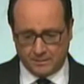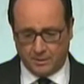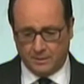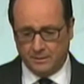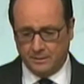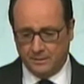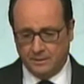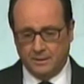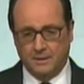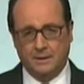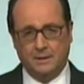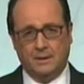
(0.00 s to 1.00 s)
France
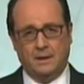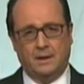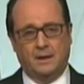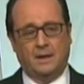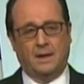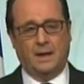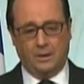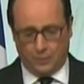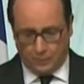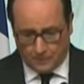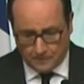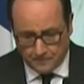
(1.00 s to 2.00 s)
also knows that
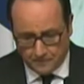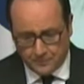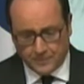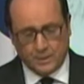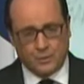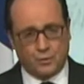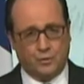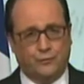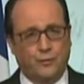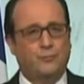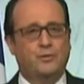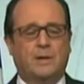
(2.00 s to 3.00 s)
it is not
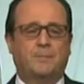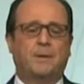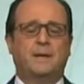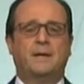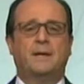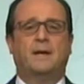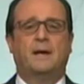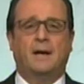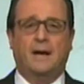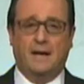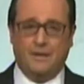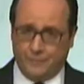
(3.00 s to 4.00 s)
over yet
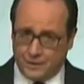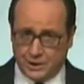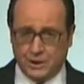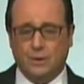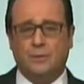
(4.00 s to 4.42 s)
with the